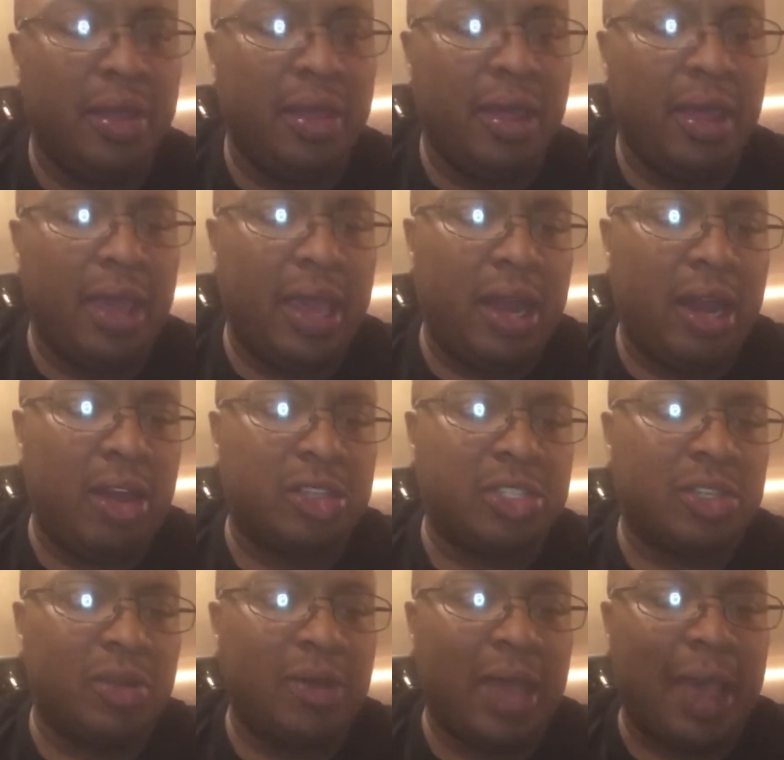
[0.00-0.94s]
And I
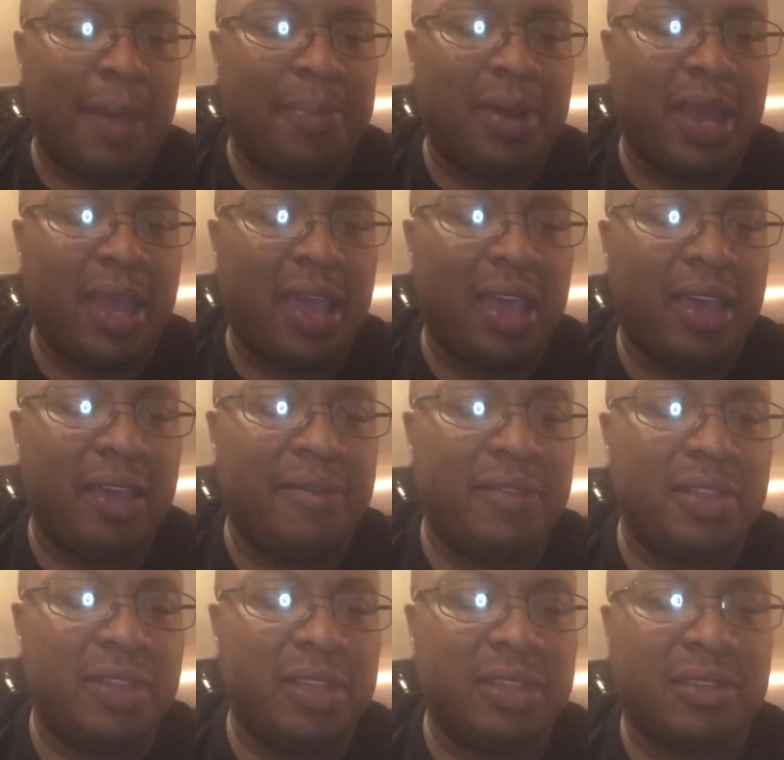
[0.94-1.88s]
also happen to
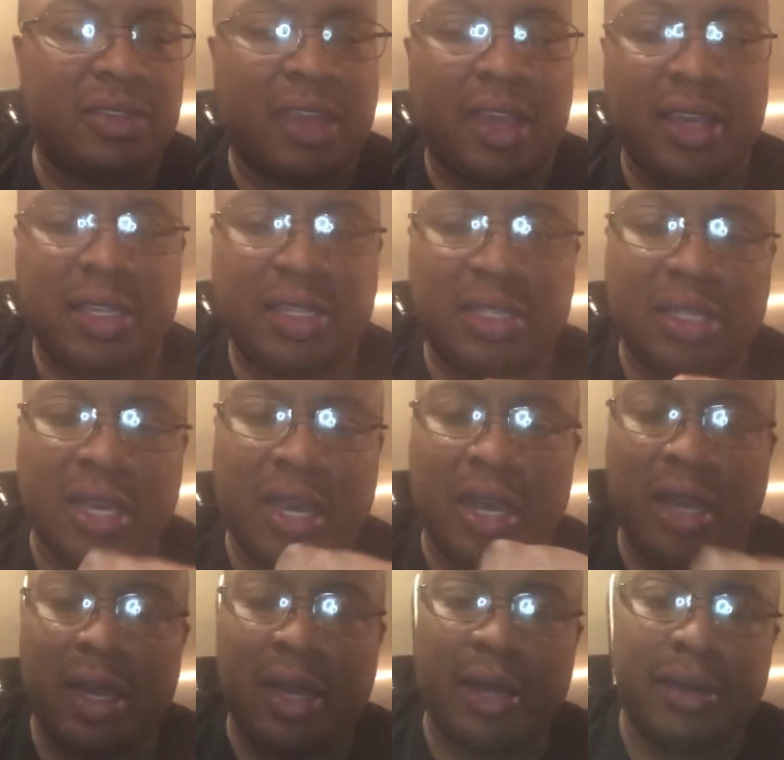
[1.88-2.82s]
have, in this case,
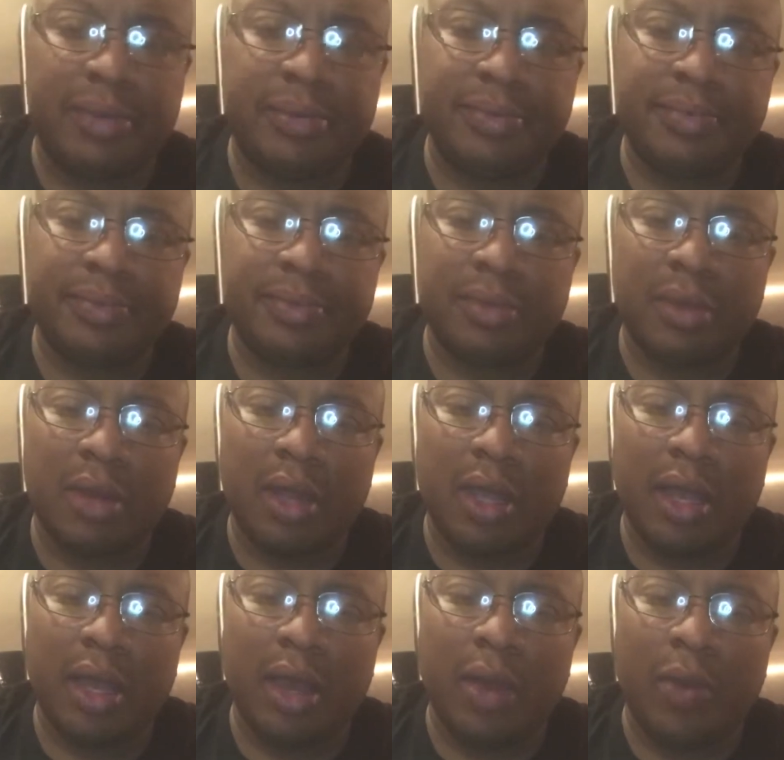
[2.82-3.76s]

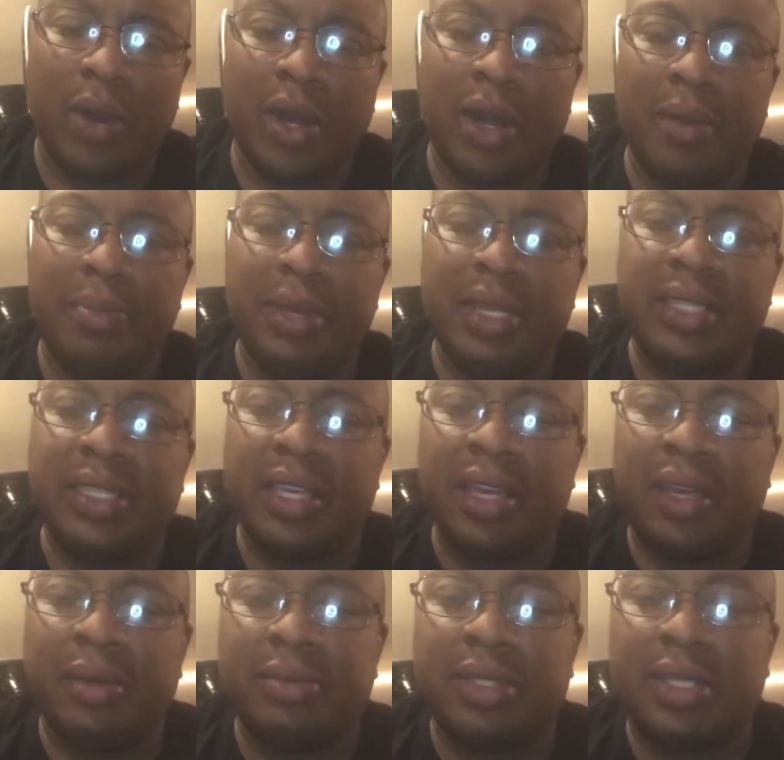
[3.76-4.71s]
one of the
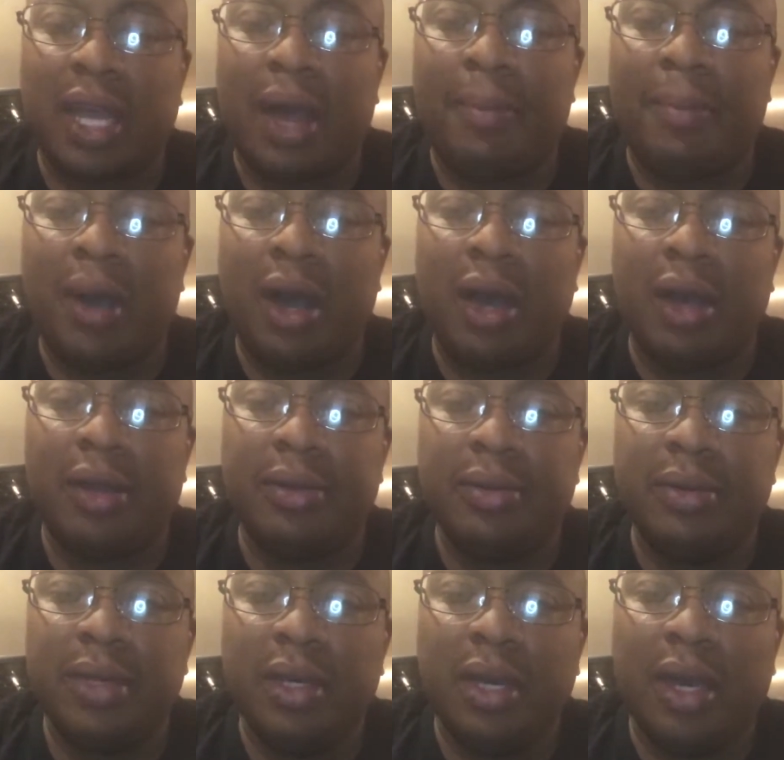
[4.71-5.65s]
BCM SOP mod
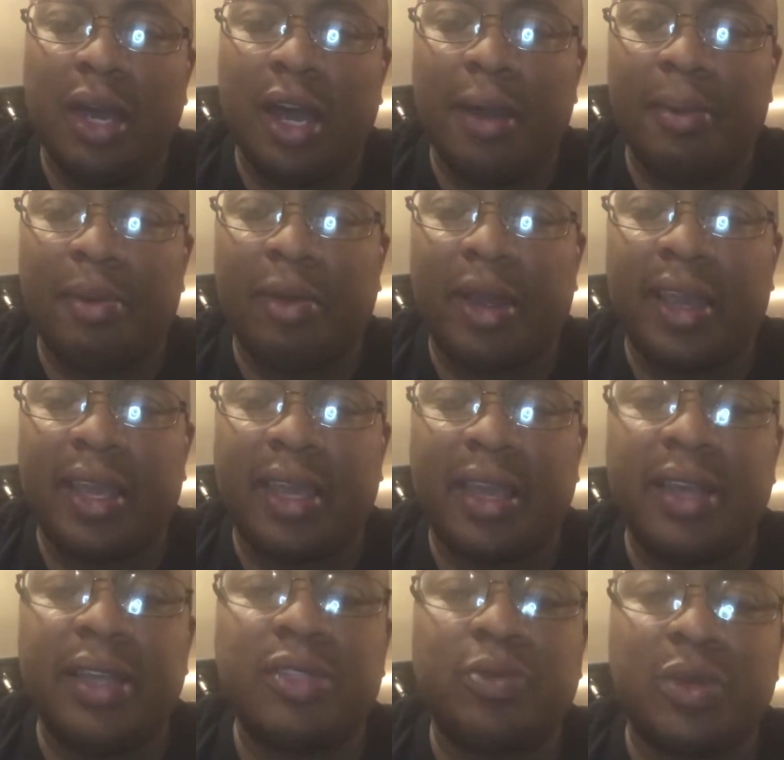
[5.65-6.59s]
upgrade
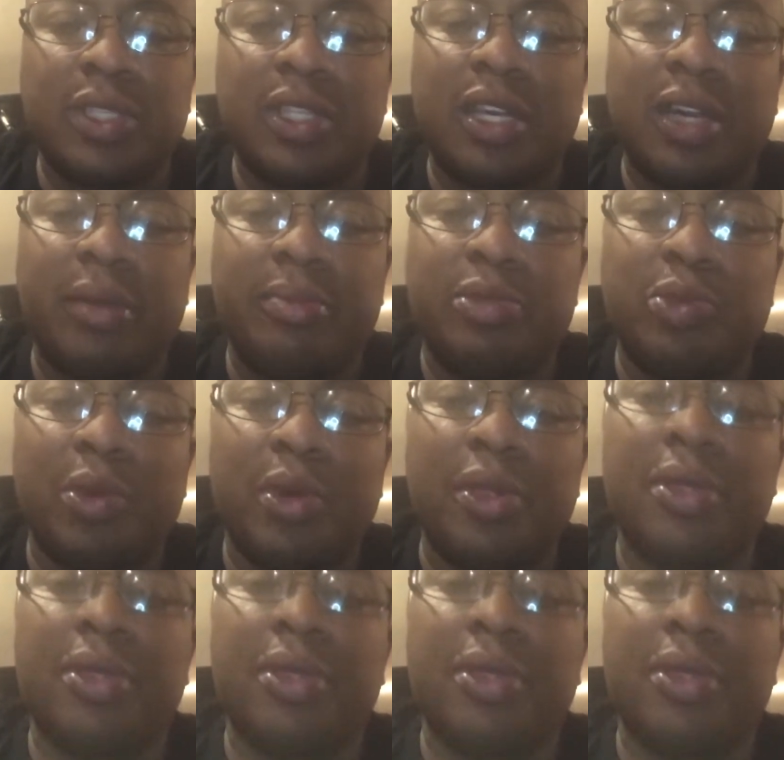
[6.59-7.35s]
kits, which comes with